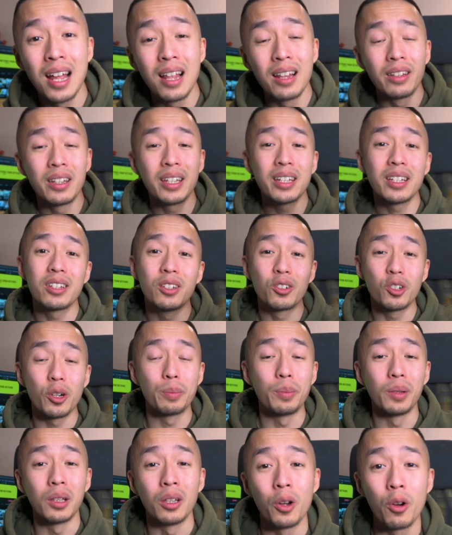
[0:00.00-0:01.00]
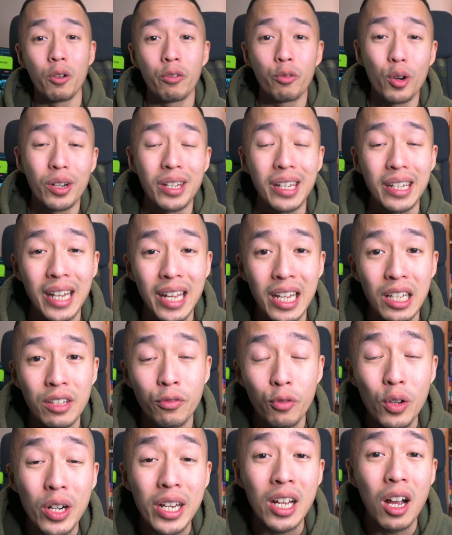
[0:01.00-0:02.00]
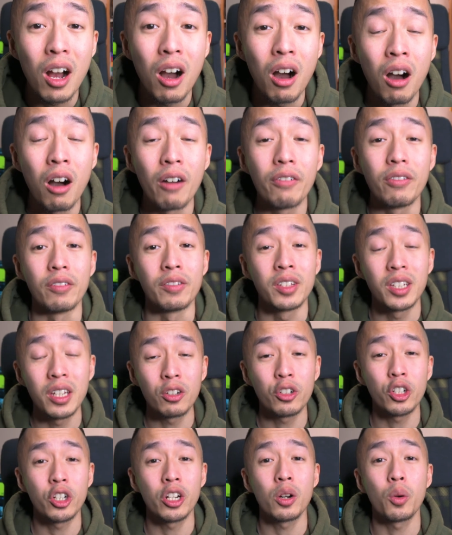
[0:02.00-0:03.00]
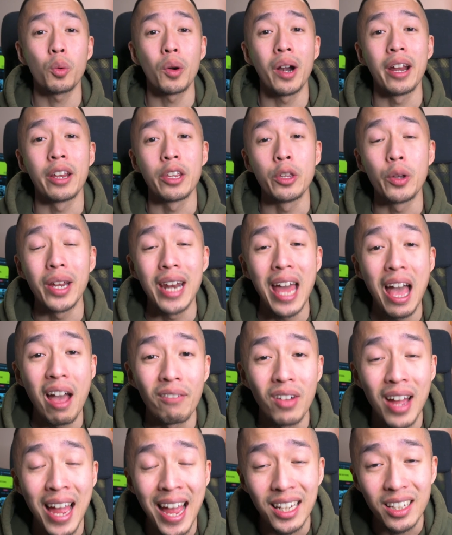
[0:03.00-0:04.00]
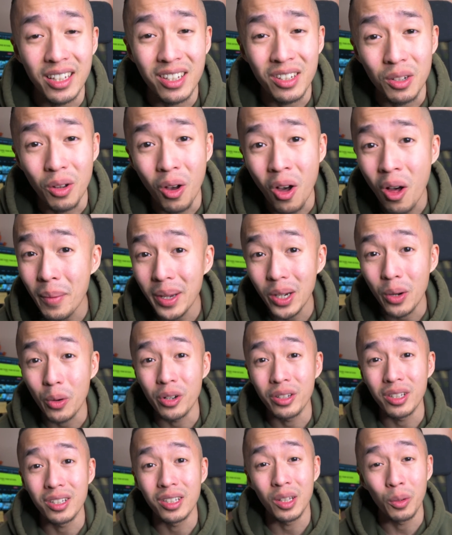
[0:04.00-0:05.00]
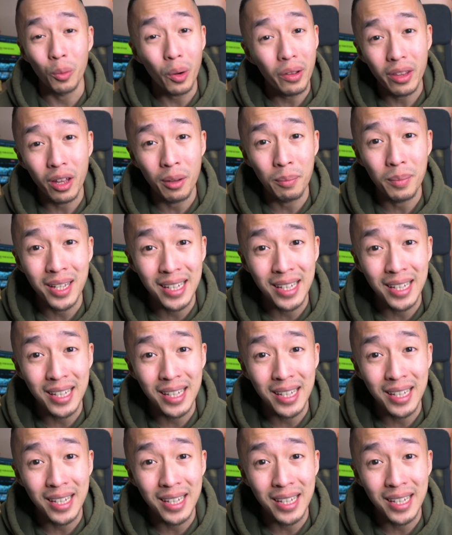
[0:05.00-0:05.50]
link is description below, 14 days free off of Skillshare, where you can have access to all my courses and run them,